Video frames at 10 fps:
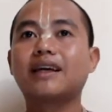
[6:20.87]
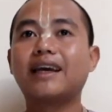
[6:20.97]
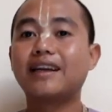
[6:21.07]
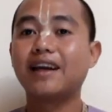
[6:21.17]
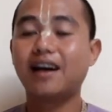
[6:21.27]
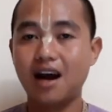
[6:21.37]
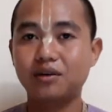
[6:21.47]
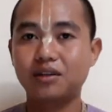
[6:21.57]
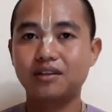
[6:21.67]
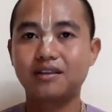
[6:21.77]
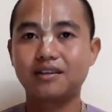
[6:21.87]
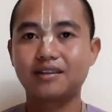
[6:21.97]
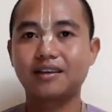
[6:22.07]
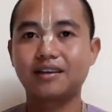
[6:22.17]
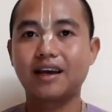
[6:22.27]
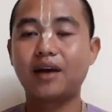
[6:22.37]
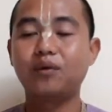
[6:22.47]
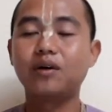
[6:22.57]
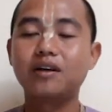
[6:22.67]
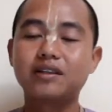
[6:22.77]
in their houses and
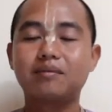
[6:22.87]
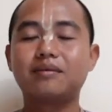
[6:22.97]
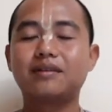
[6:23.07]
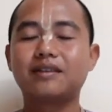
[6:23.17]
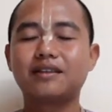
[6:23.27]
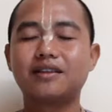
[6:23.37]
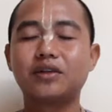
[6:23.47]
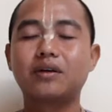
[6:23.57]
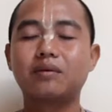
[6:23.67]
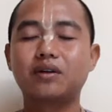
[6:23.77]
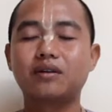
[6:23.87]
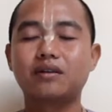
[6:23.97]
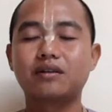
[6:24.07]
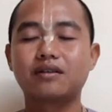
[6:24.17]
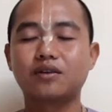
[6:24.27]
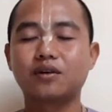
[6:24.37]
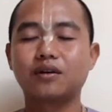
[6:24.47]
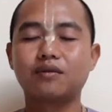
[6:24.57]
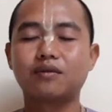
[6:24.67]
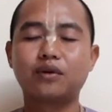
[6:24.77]
worship the scriptures.
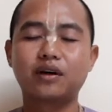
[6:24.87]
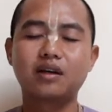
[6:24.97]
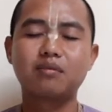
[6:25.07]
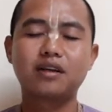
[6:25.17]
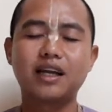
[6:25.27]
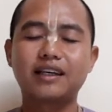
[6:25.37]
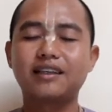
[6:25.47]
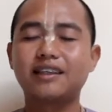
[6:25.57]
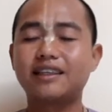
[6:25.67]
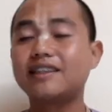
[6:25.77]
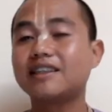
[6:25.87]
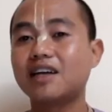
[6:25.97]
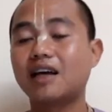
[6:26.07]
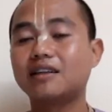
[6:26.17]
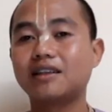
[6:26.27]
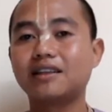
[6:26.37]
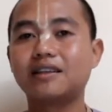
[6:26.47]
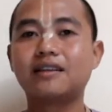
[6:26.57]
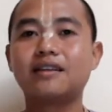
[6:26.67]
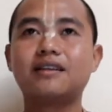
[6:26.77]
So, for example, like in the Gita Jayanti
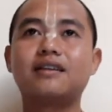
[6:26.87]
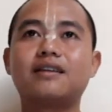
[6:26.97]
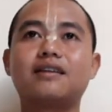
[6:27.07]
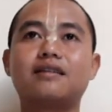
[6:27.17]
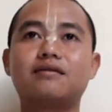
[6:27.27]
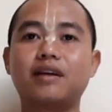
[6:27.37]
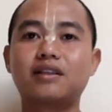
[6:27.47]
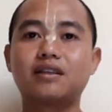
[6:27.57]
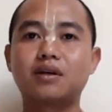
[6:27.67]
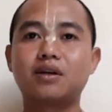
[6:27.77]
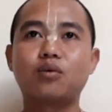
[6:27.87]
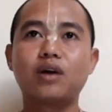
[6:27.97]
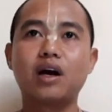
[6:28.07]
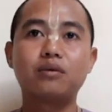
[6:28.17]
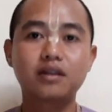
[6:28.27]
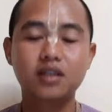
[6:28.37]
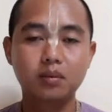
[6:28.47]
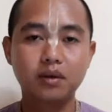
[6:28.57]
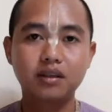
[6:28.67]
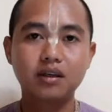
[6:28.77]
festival, we are
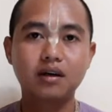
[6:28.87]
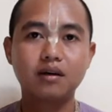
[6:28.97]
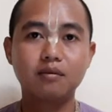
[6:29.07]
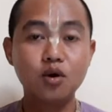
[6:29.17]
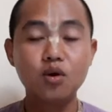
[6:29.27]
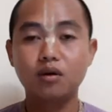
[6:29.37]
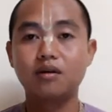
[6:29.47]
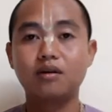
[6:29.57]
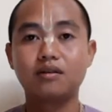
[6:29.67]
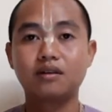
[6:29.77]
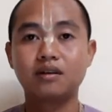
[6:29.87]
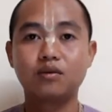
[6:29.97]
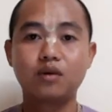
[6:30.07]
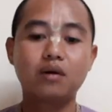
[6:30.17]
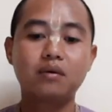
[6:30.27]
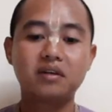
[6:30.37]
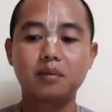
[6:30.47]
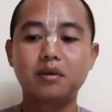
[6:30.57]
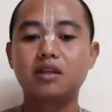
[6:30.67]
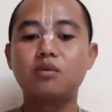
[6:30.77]
worshiping the book. We are
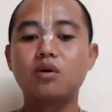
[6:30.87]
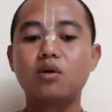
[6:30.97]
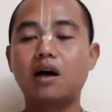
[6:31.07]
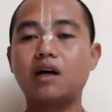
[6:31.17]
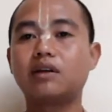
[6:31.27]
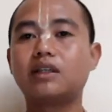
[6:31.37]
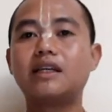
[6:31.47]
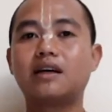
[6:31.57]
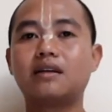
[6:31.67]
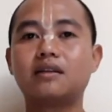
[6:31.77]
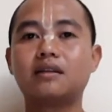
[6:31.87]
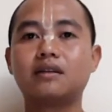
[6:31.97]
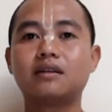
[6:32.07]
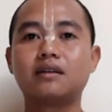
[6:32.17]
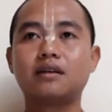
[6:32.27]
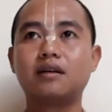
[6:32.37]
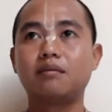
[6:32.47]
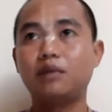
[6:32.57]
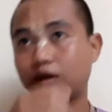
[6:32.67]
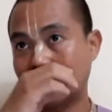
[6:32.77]
worshiping the book Bhagavad Gita,
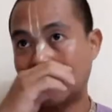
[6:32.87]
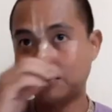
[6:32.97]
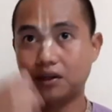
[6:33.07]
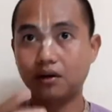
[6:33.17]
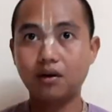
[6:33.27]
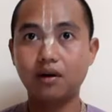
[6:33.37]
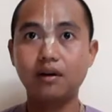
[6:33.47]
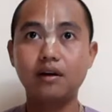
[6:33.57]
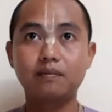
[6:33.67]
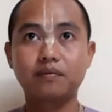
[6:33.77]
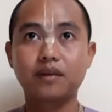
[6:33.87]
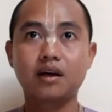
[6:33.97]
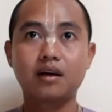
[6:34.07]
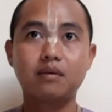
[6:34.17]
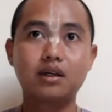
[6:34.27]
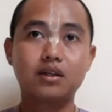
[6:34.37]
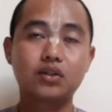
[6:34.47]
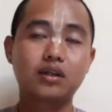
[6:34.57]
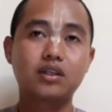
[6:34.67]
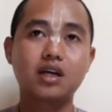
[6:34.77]
because after all, because
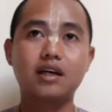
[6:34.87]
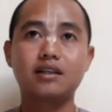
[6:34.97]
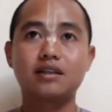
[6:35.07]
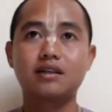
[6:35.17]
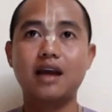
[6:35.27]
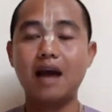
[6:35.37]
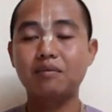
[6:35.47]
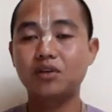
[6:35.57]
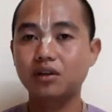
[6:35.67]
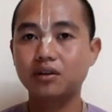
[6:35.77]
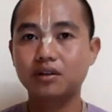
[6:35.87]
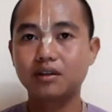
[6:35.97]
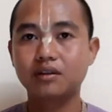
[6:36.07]
Krishna is absolute.